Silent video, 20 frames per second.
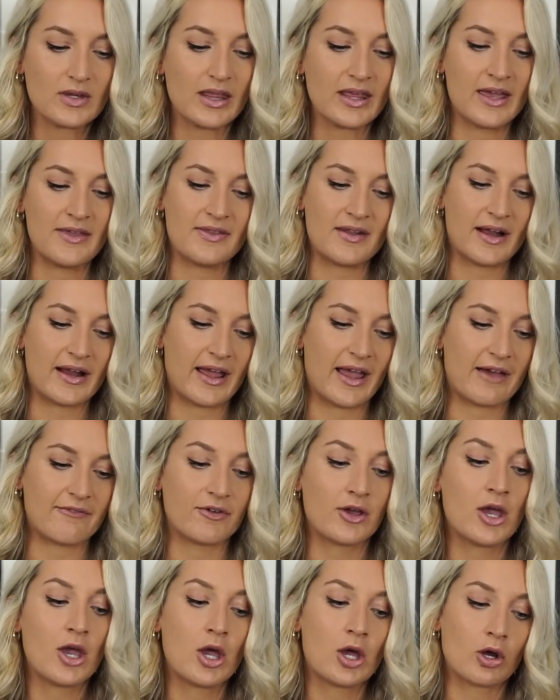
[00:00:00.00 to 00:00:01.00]
And then I
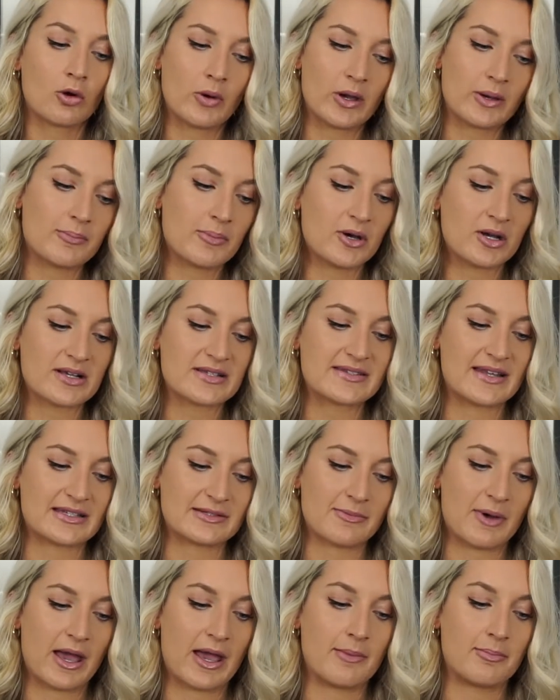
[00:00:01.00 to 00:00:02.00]
have QuickBooks, that's
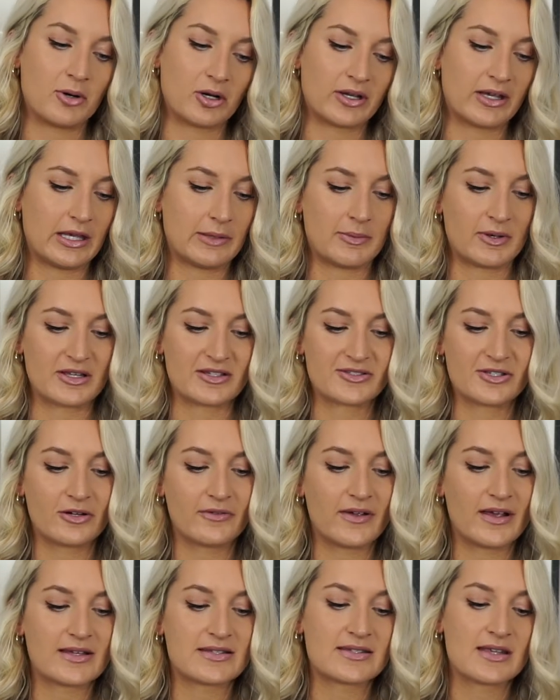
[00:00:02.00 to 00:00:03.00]
my bookkeeping
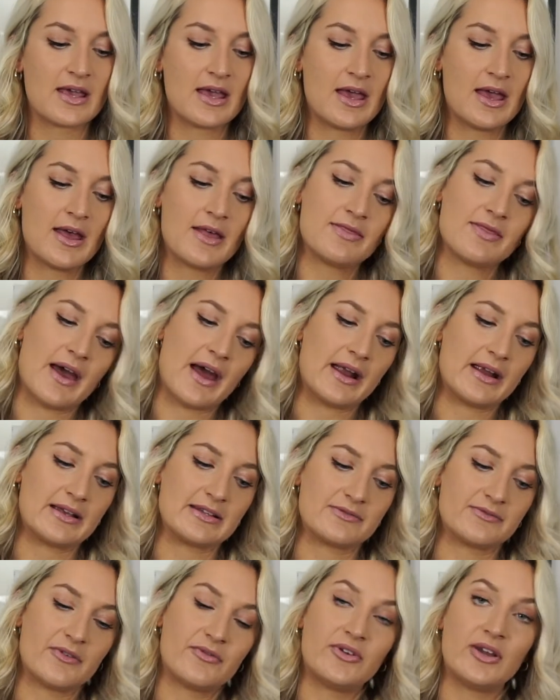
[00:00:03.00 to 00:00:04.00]
service. That is
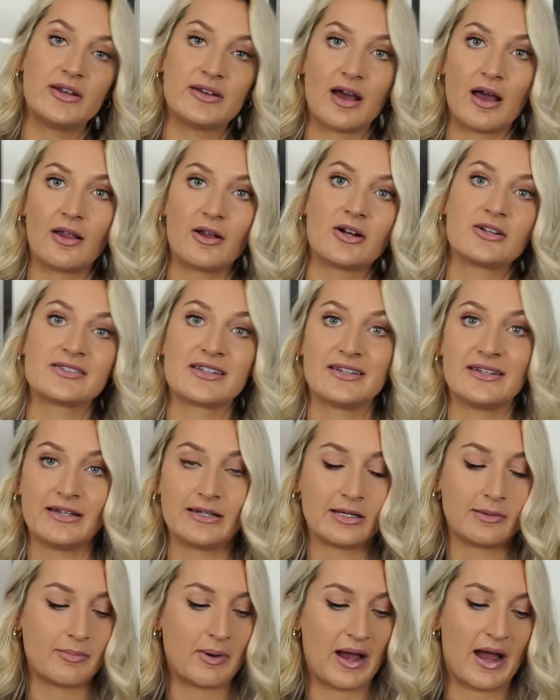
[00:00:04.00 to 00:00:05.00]
$15 and
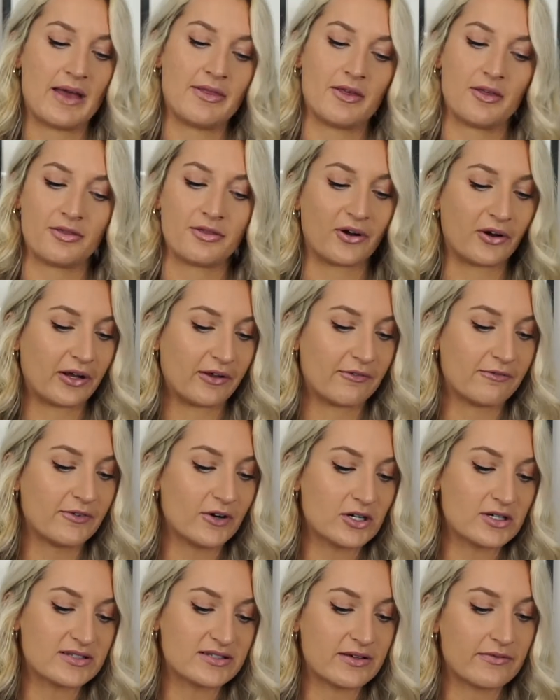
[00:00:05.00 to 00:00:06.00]
needed by the
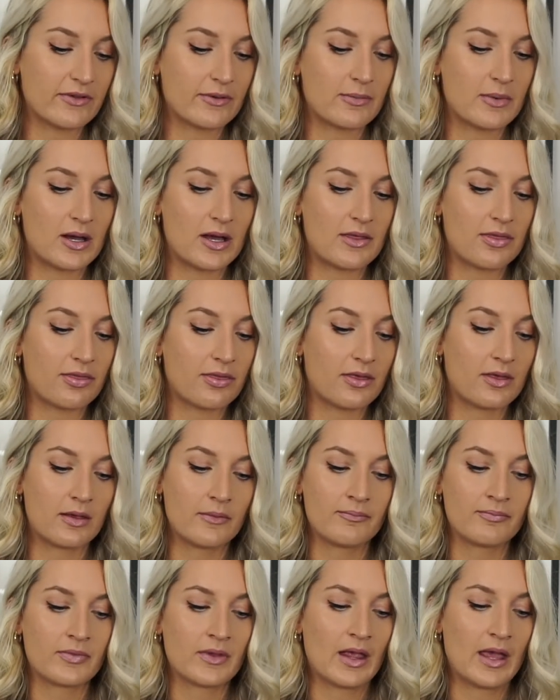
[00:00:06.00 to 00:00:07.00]
31st of the month.
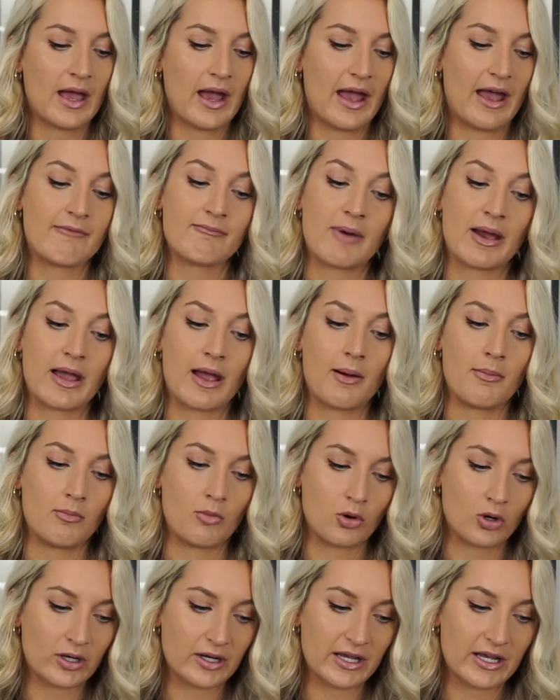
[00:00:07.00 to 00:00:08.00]
I have my
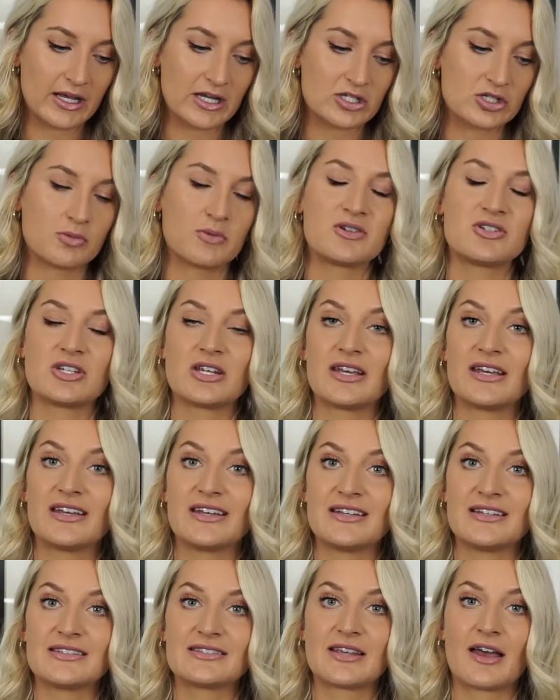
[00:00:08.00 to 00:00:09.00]
mortgage, which
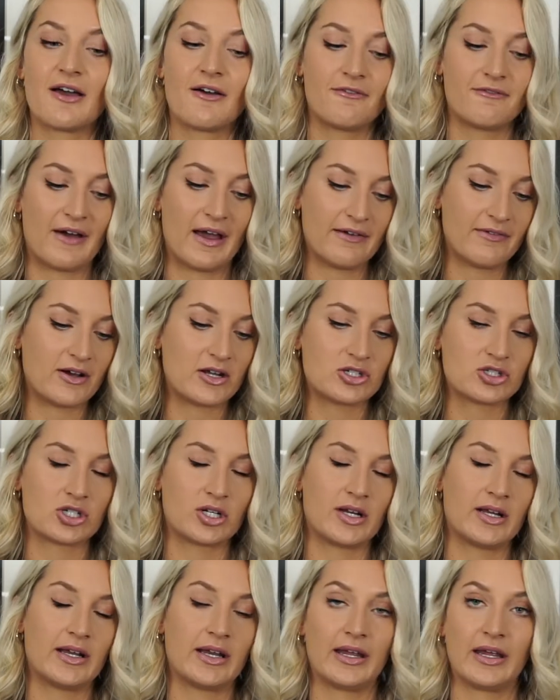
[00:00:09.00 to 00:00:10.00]
is
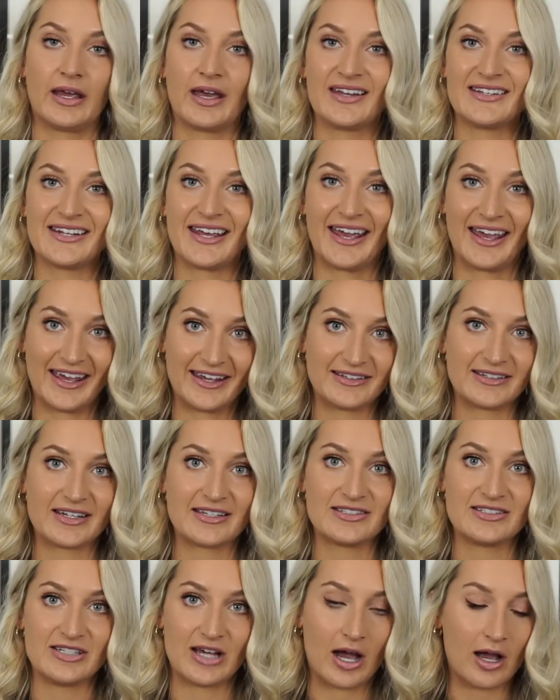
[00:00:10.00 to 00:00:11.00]

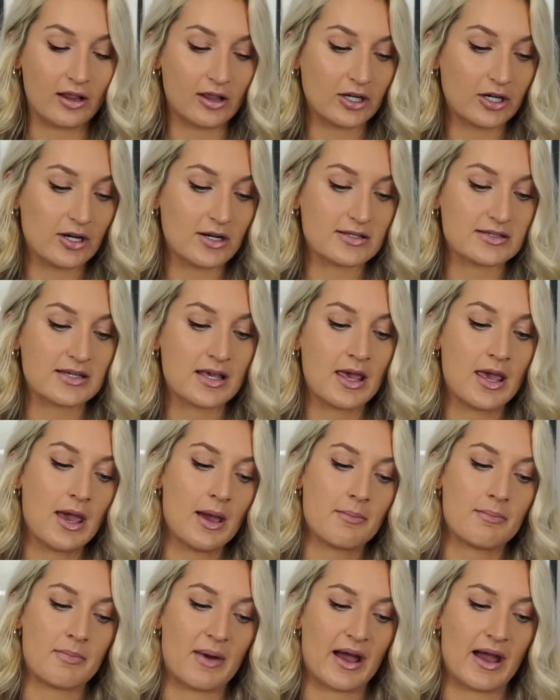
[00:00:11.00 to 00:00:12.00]
$508.
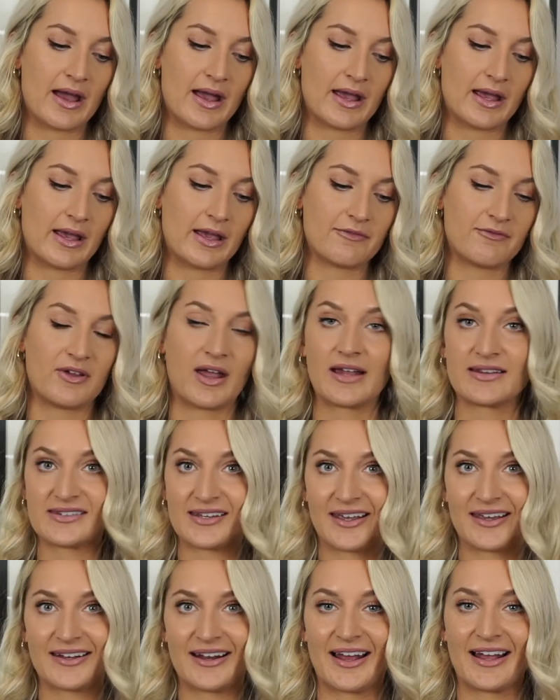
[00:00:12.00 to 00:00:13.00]
My
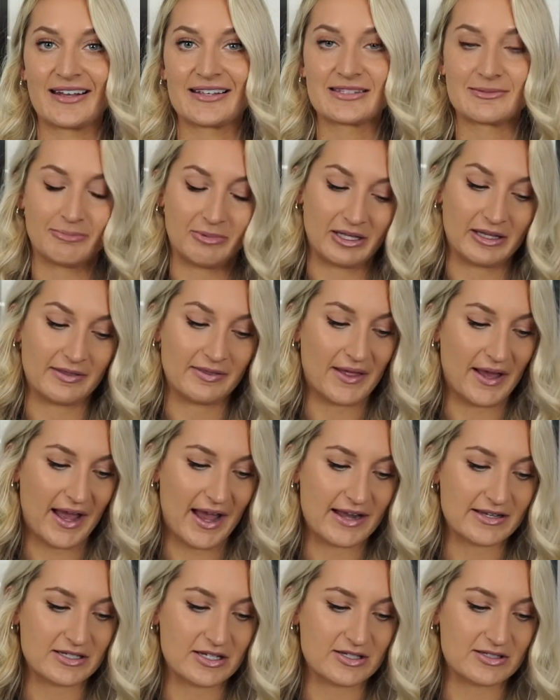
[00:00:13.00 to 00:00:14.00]
fiance and I split
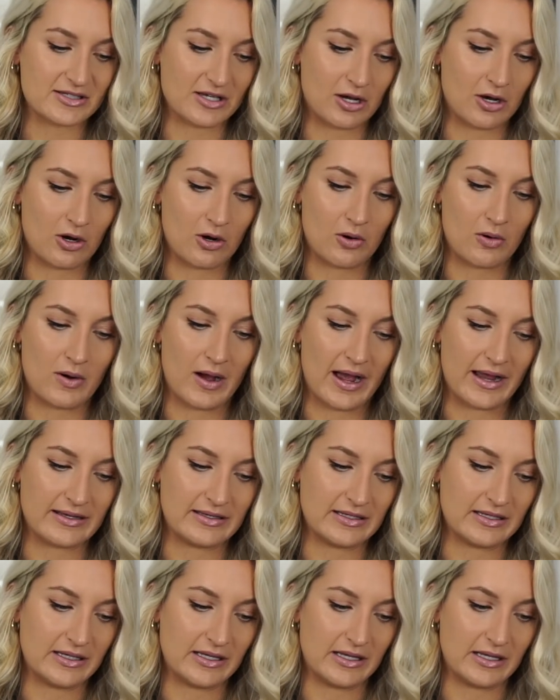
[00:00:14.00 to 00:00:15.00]
that, so I
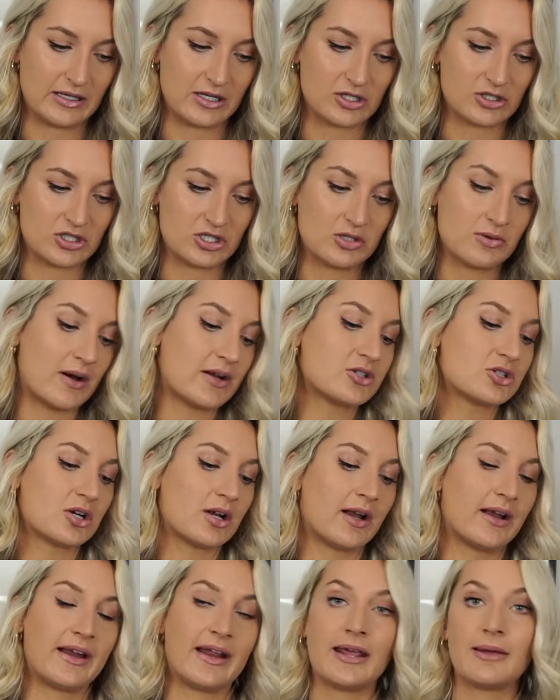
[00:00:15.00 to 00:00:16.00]
need
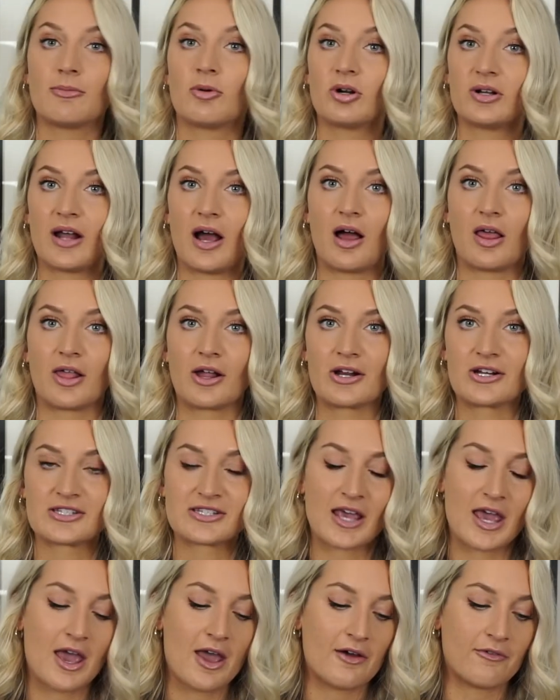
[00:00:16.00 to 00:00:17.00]
$208 more
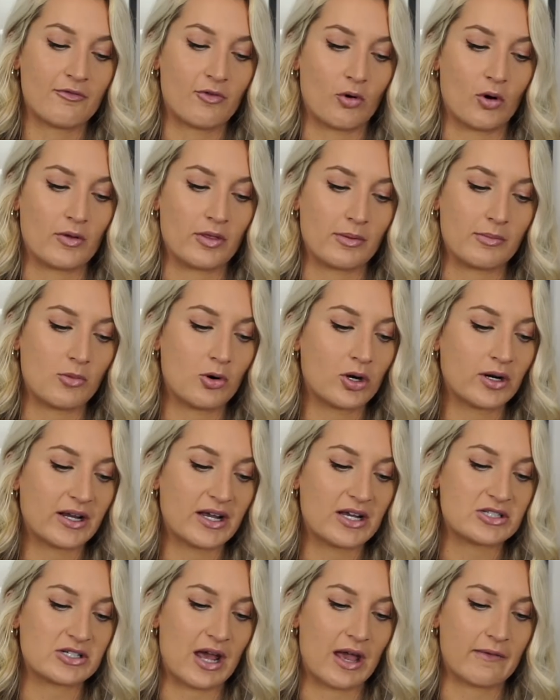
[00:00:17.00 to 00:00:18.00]
for the
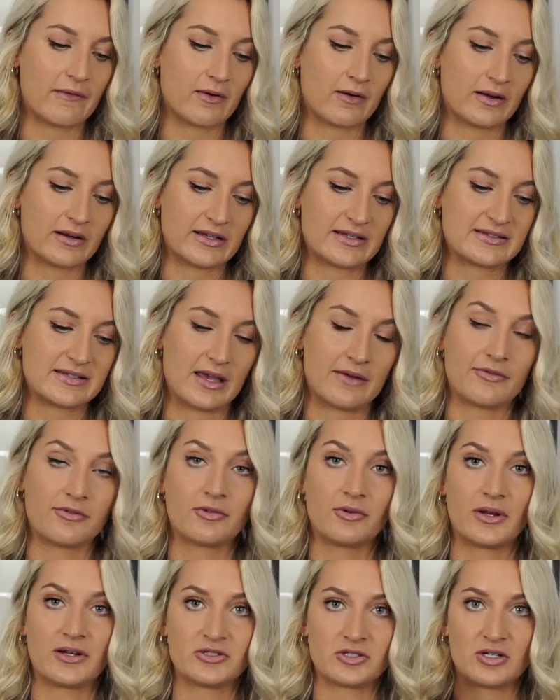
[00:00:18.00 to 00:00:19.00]
mortgage. I've already saved
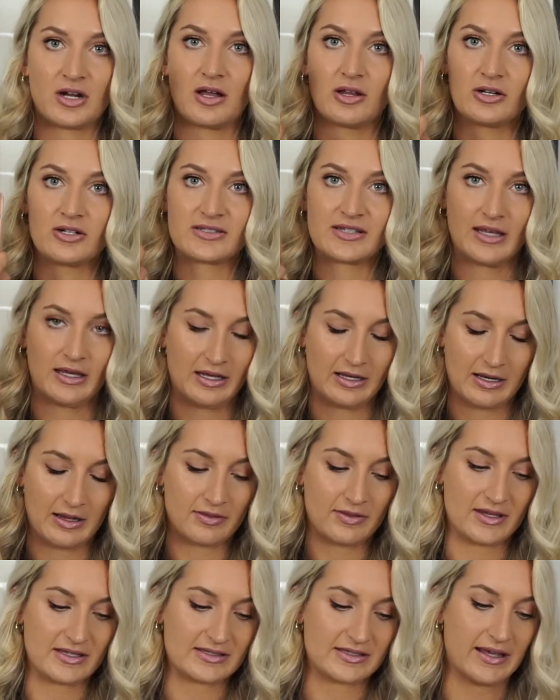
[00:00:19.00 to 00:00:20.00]
$300 in
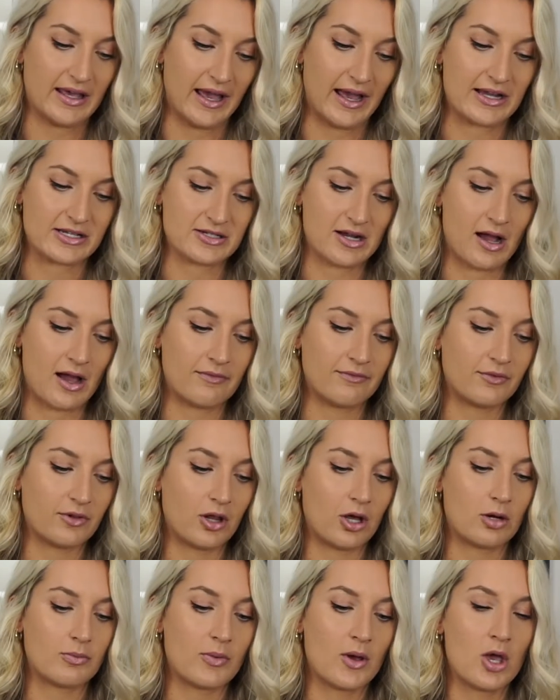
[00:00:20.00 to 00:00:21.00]
this cash
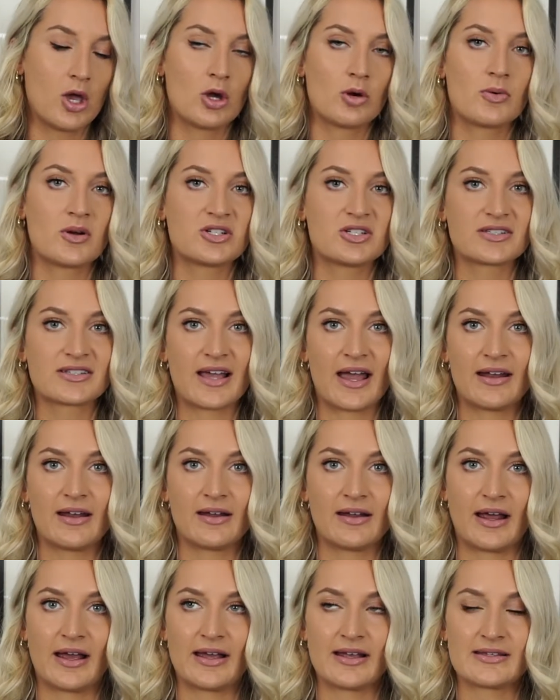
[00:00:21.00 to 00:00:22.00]
envelope, which is kind of
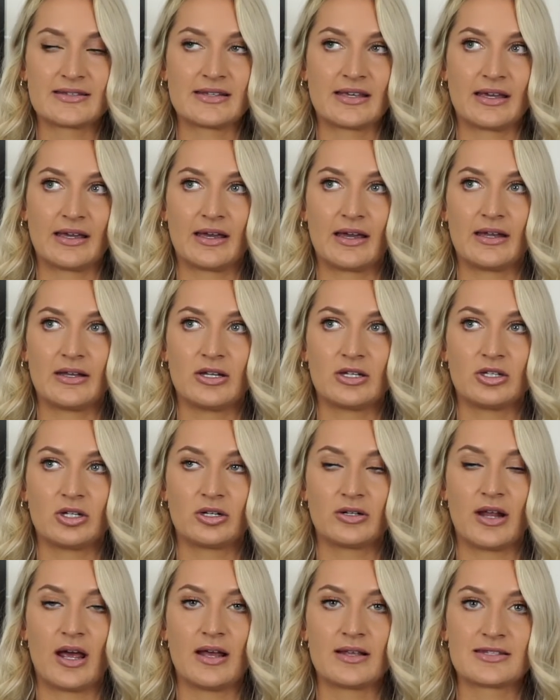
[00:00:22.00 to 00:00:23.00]
nice, and you're
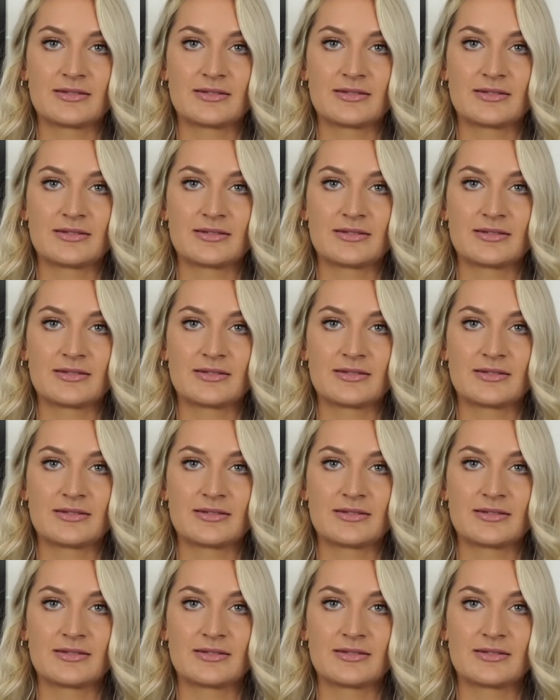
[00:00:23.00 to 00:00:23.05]
not